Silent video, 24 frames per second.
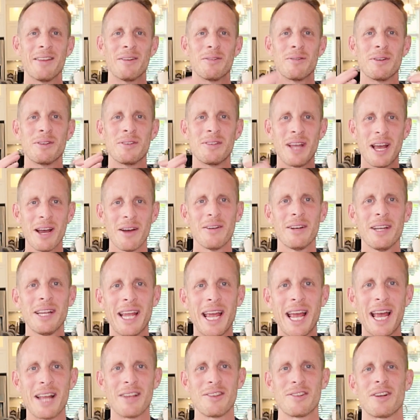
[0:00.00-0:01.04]
the resounding
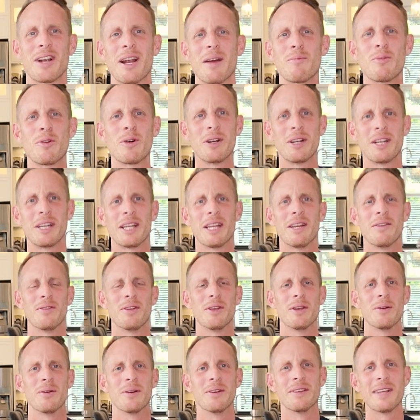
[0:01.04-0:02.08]
answer I'm going to give
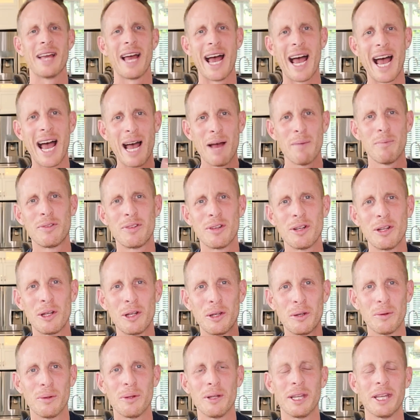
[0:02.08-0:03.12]
you is
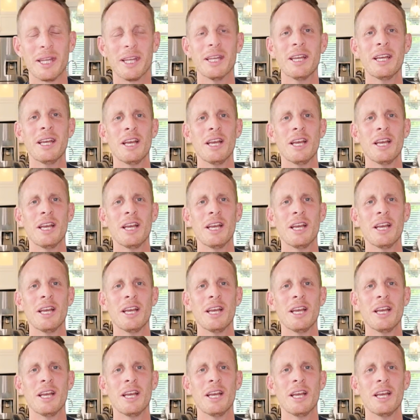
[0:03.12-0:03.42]
absolutely.